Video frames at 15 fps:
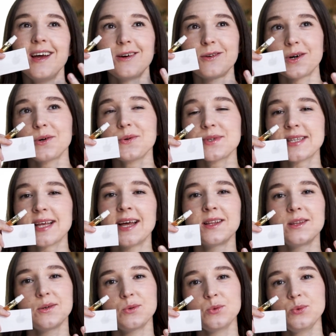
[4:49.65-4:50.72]
rose
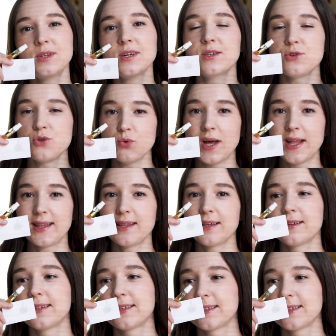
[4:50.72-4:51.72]
and oud duet.